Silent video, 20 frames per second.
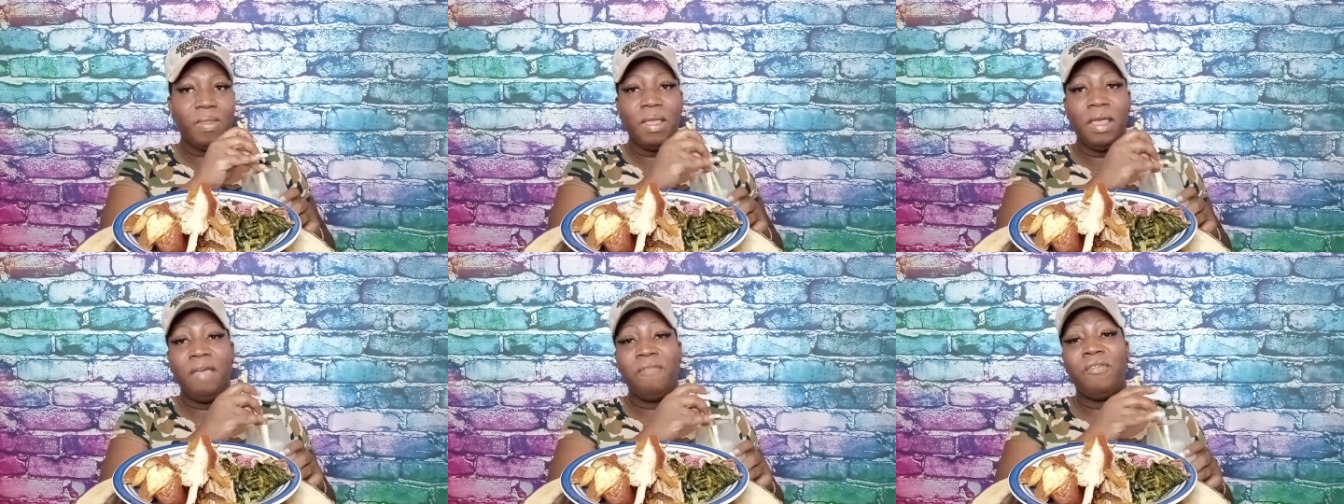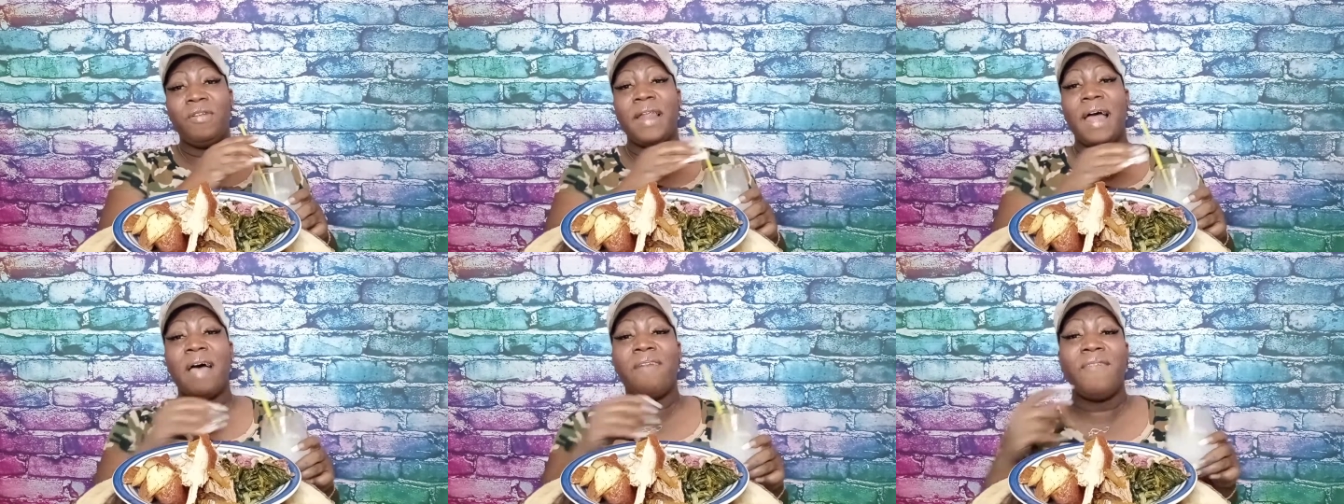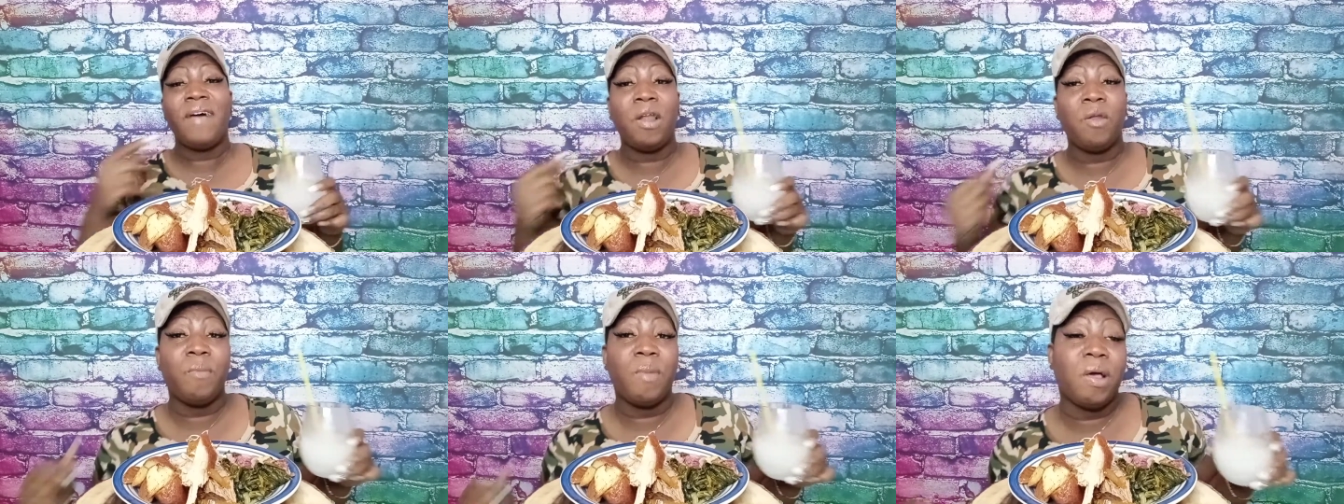If you're not
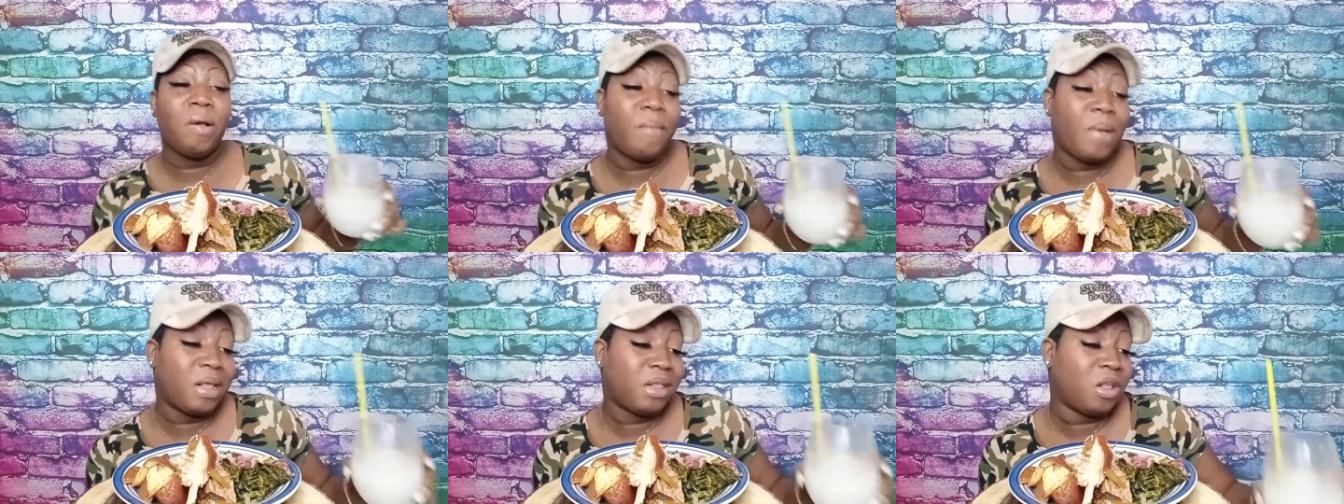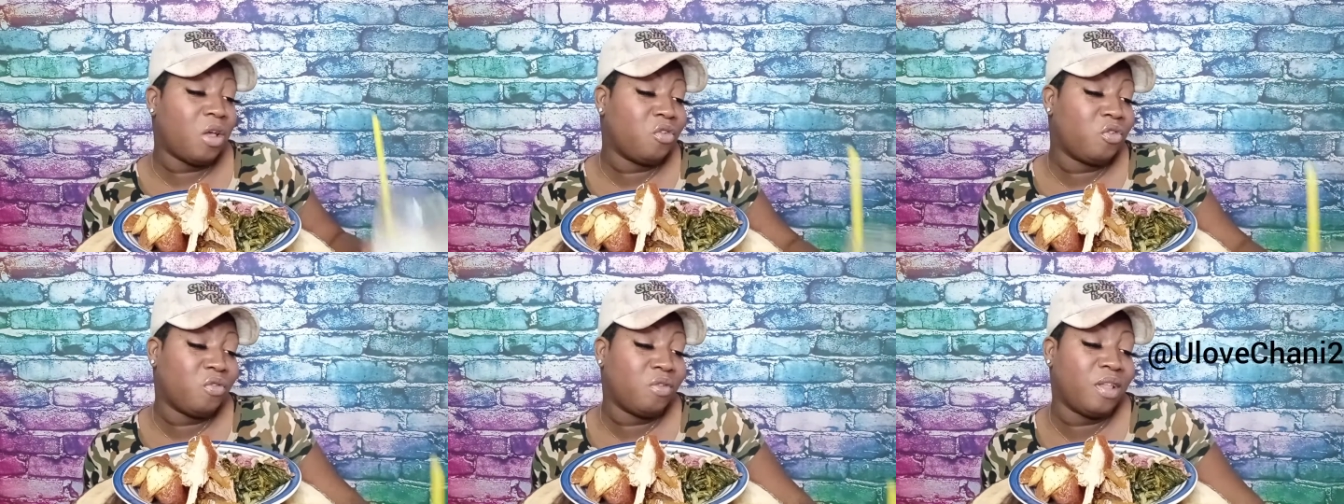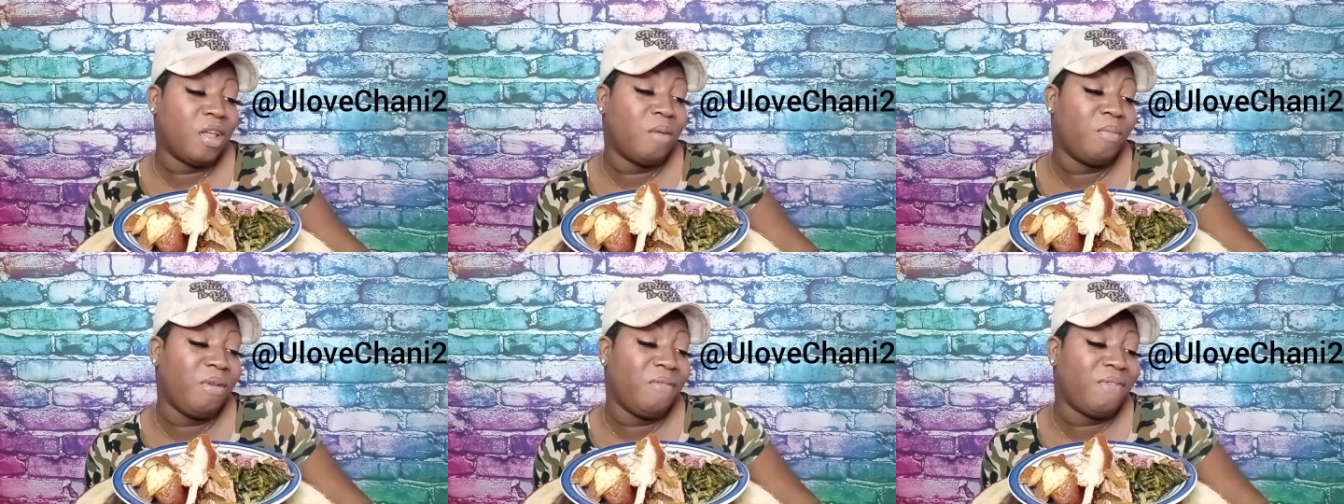following me on my socials,
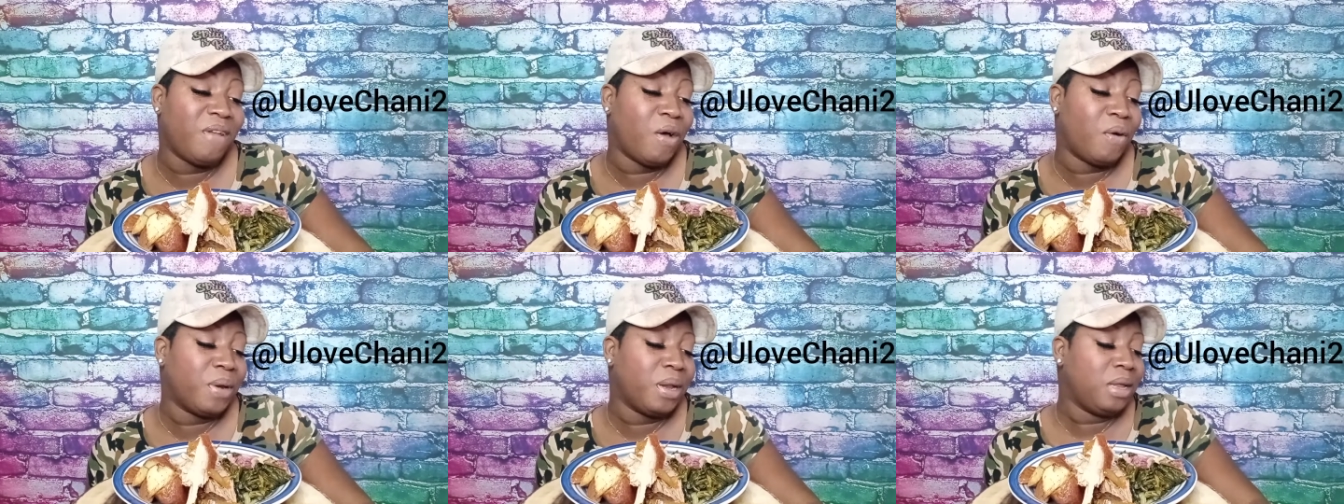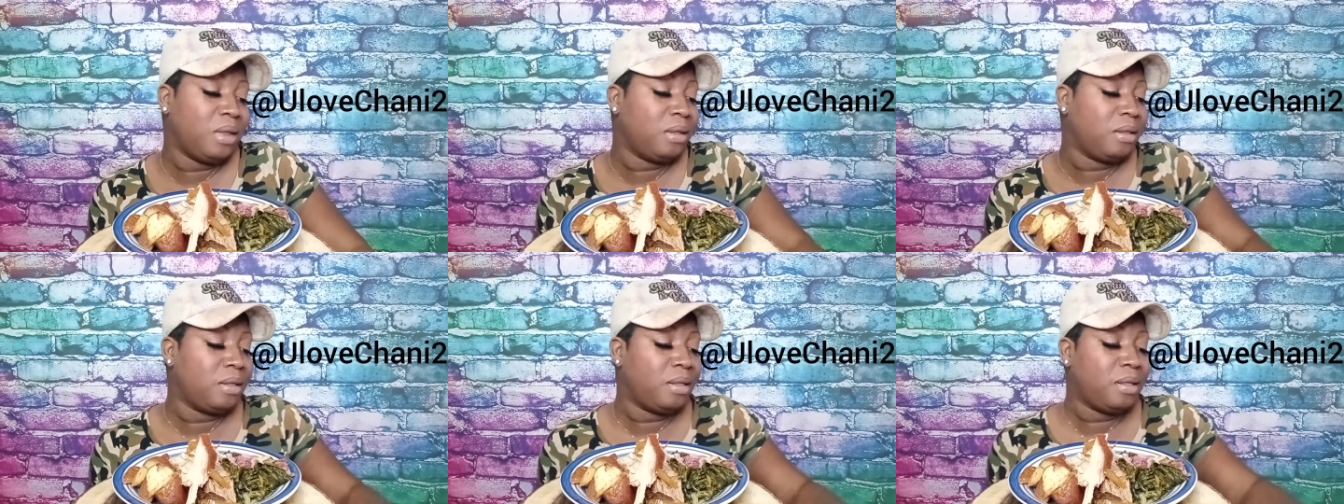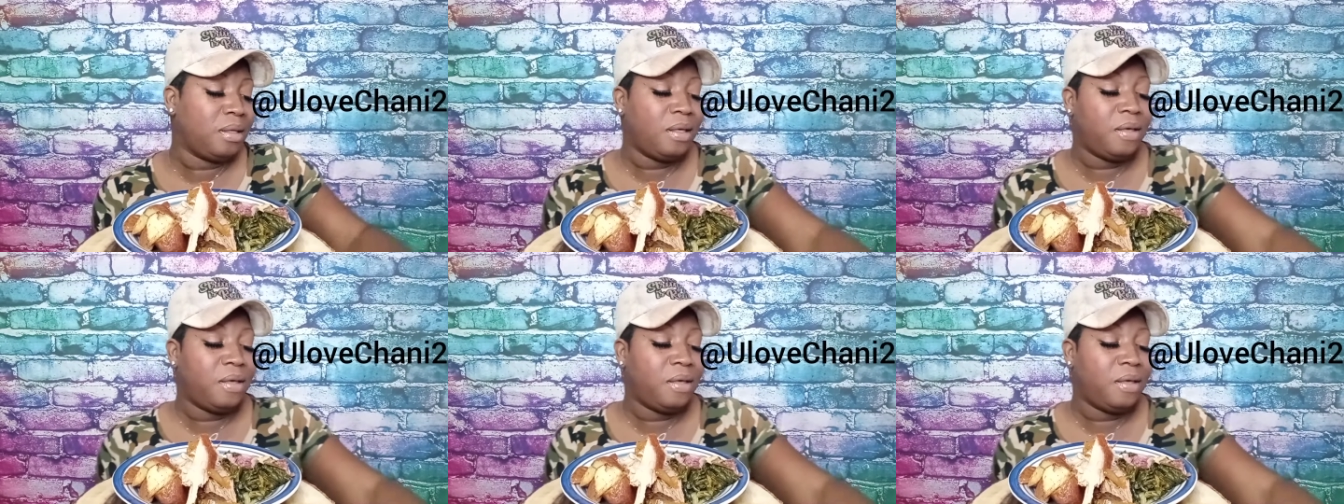they'll be floating.